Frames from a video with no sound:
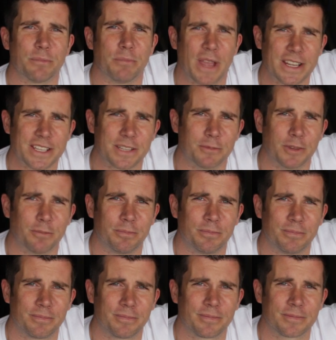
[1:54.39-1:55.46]
maximum.
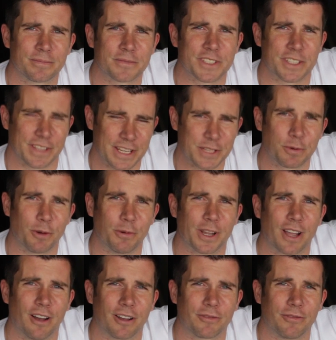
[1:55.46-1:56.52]
So that's what we're
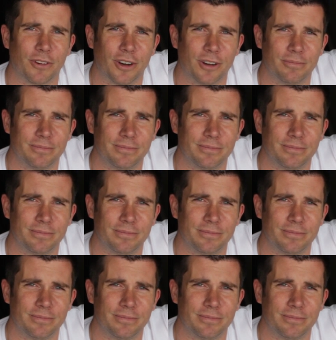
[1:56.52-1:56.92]
going for.